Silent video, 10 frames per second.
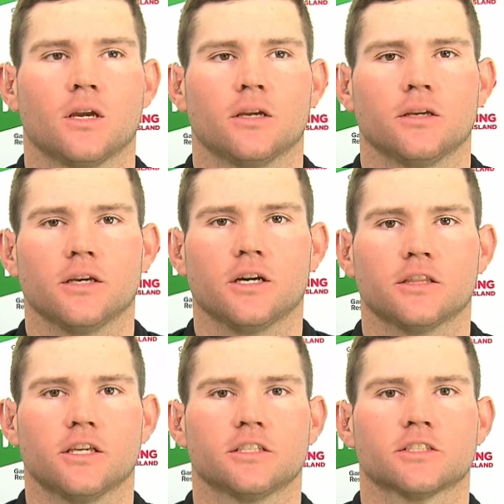Yeah, I
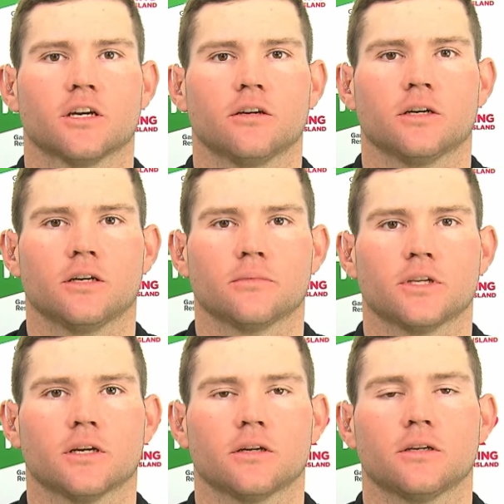think so. You
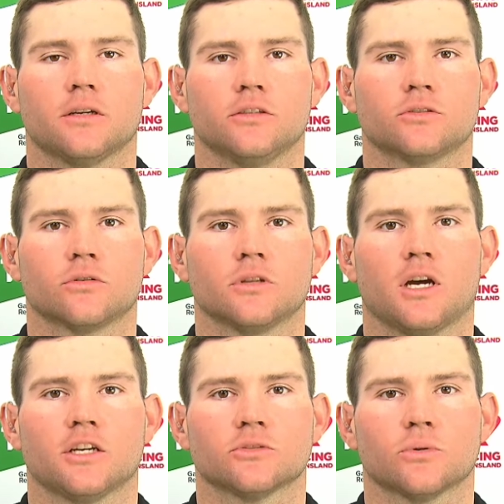know, he was good
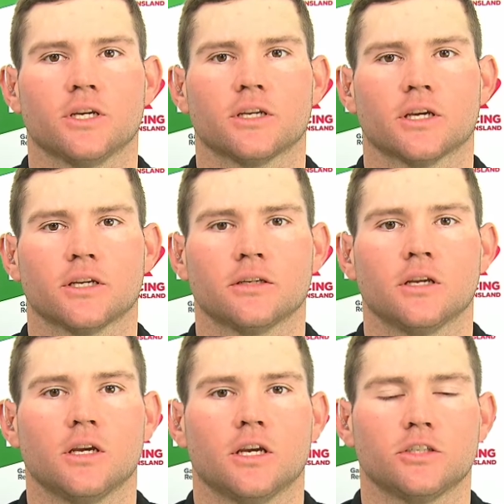last week, and
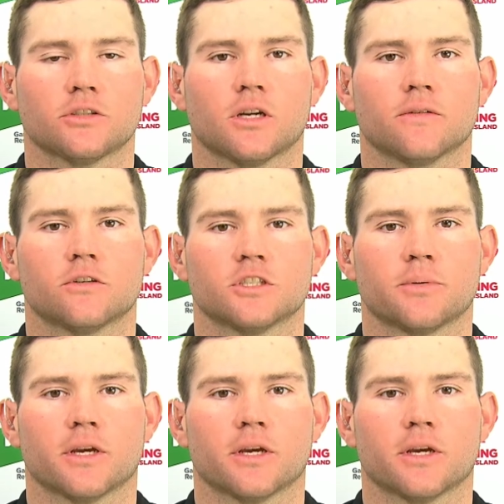he should have the respect